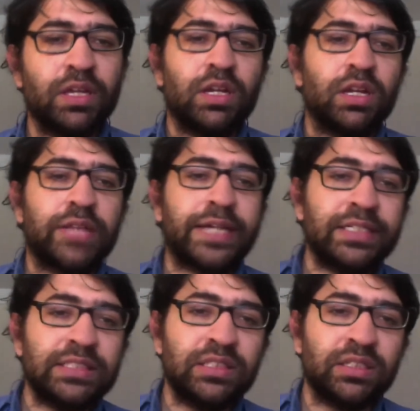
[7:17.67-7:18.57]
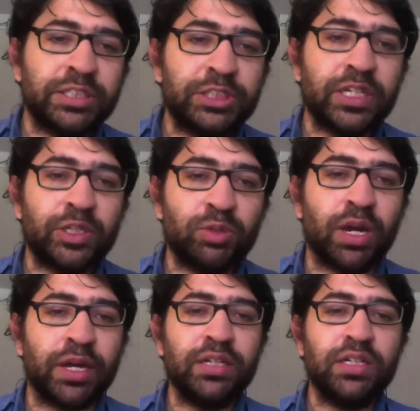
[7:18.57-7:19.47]
That is, the richer you
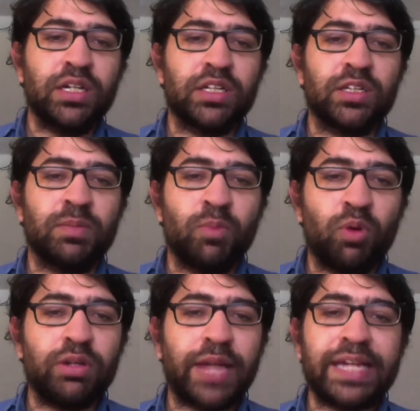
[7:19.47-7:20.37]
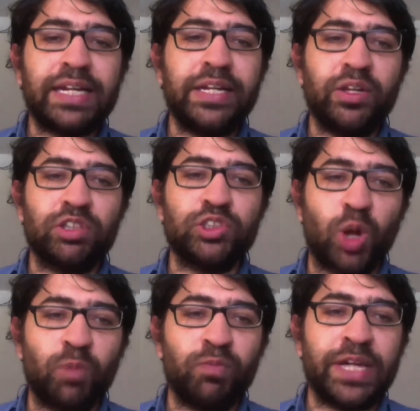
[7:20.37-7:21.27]
are, the more likely your
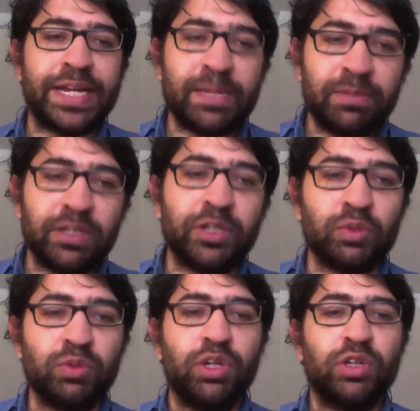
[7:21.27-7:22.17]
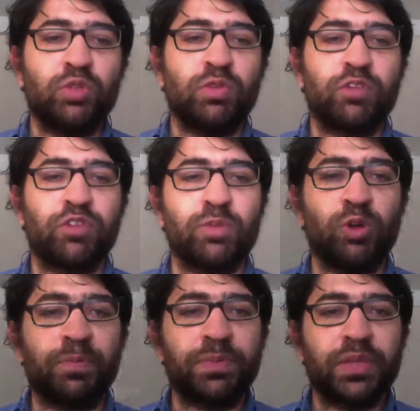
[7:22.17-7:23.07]
job will enable you to work from
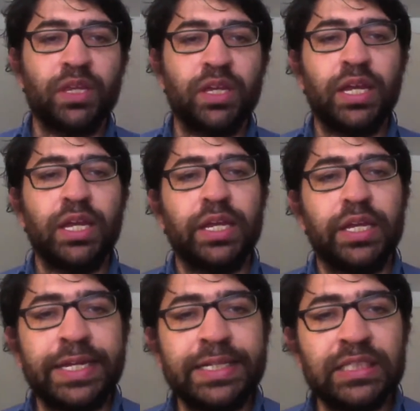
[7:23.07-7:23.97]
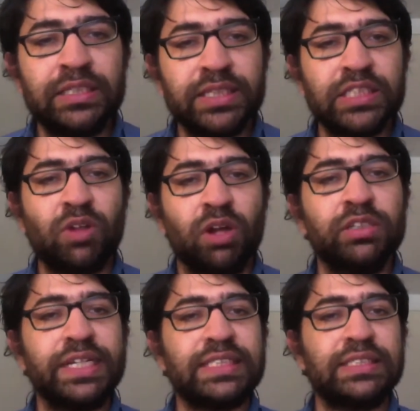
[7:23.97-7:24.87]
home. It is in this
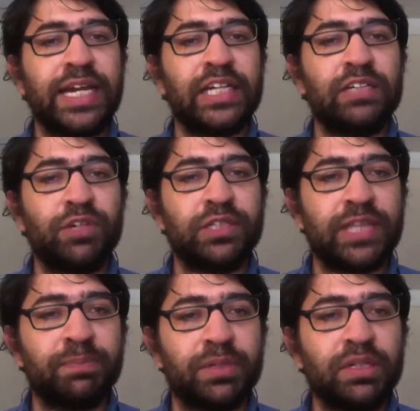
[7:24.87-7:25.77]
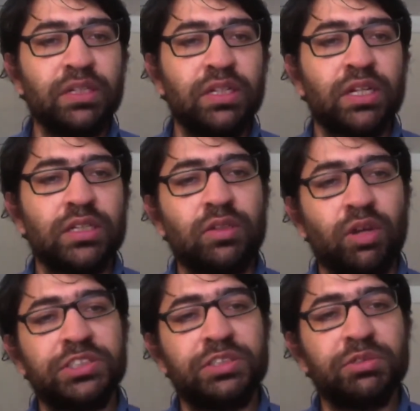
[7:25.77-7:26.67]
context that, for example, the
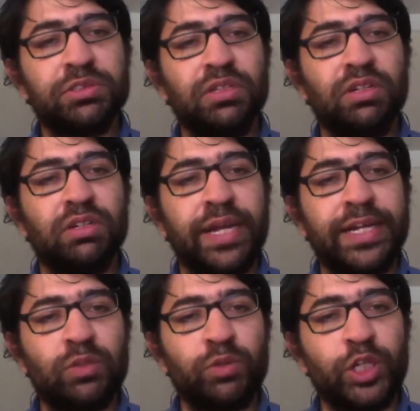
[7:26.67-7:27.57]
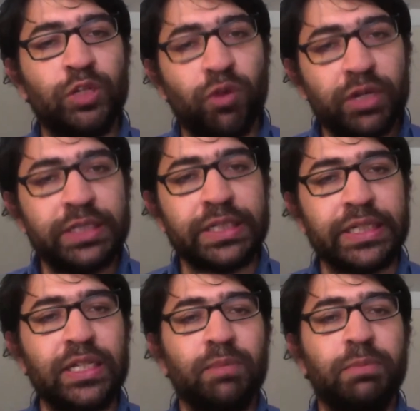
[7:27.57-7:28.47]
constitutional right to equality
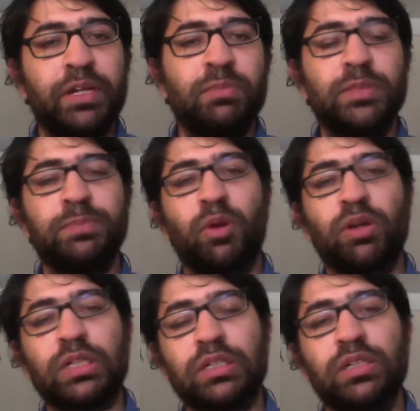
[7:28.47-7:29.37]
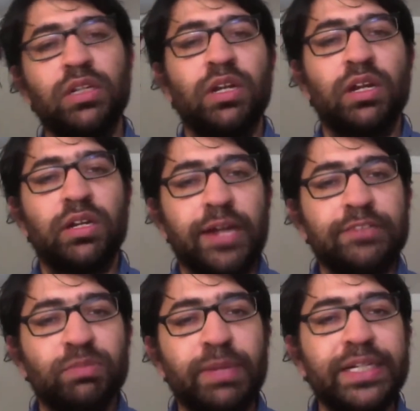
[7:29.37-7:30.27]
becomes important.
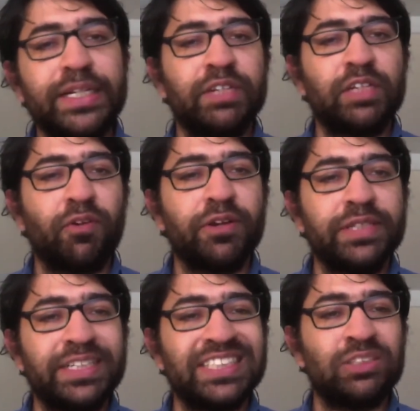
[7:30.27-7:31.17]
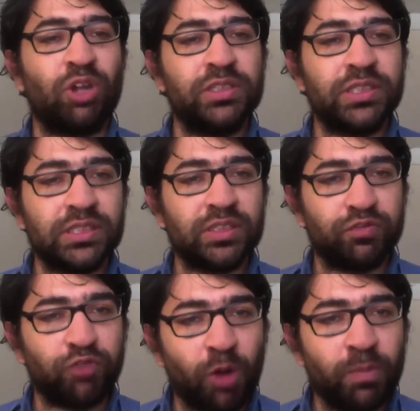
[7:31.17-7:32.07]
Transformative equality is not just a
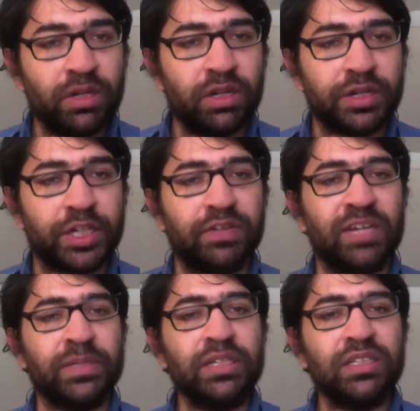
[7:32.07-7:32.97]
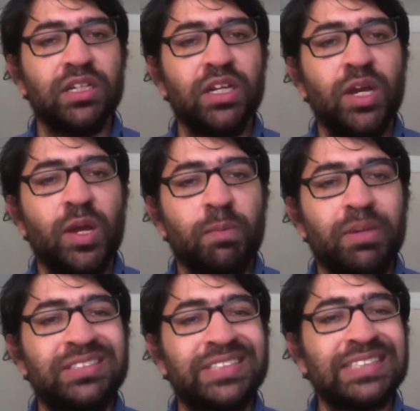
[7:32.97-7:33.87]
formal requirement, but
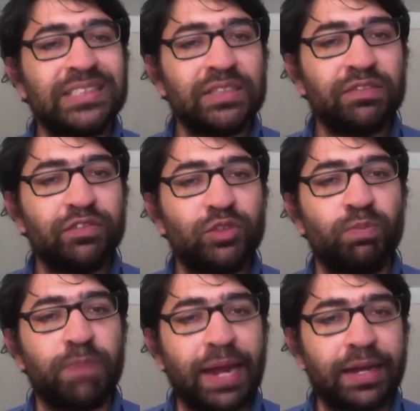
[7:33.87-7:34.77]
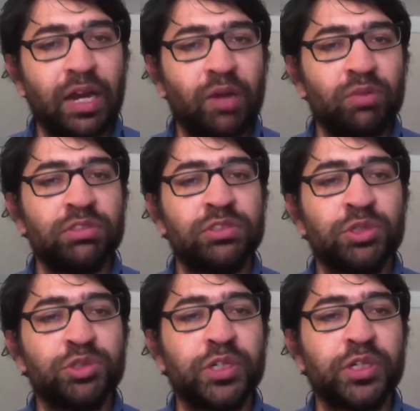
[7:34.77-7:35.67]
sensitive to background
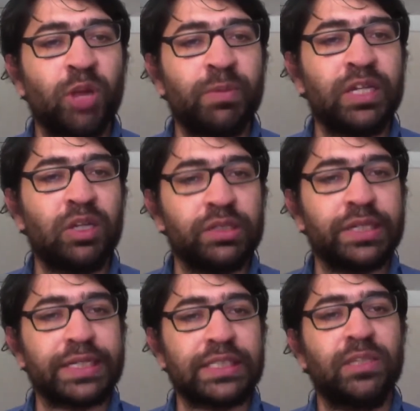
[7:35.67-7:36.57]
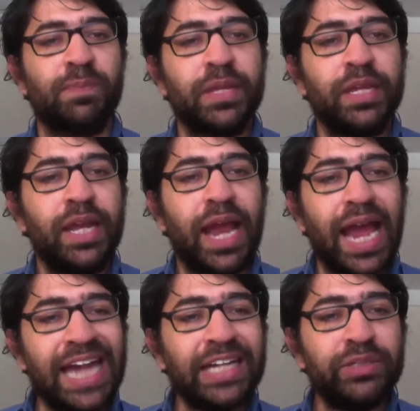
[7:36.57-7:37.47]
socioeconomic context
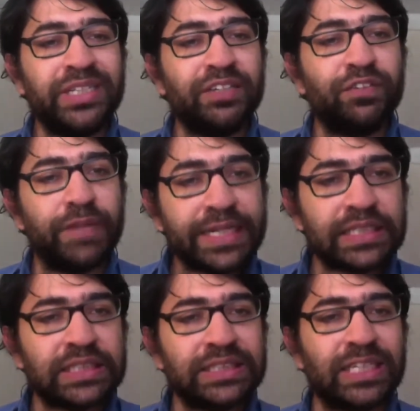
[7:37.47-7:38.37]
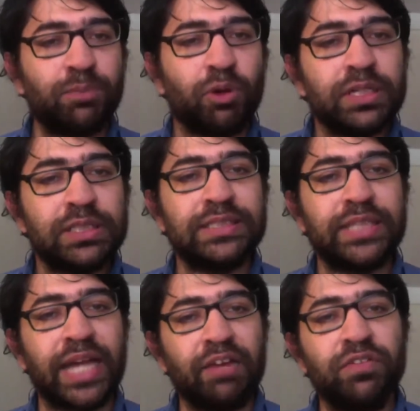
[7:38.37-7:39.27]
and to the effects that policies
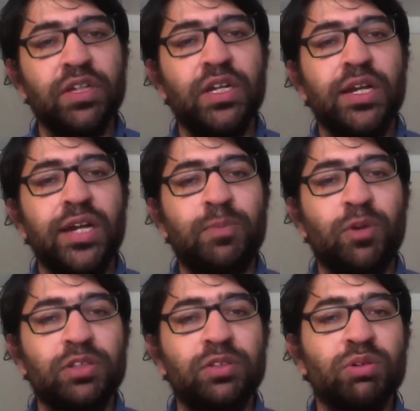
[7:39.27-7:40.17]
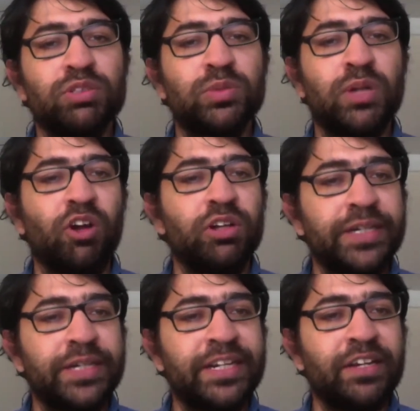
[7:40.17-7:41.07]
have upon those who are
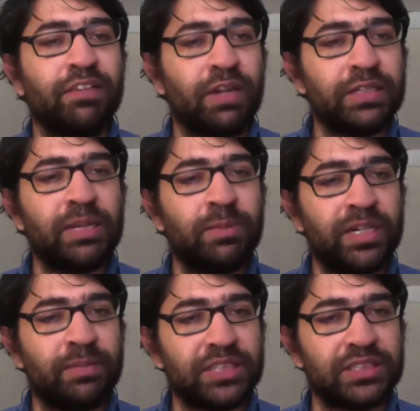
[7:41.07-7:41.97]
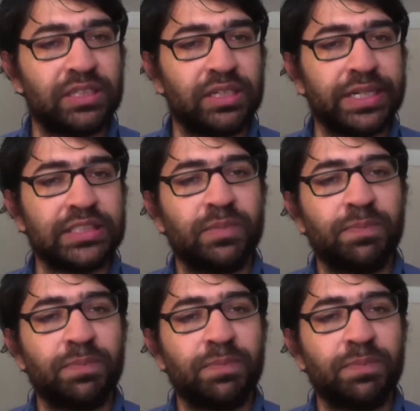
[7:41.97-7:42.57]
already vulnerable and marginalized.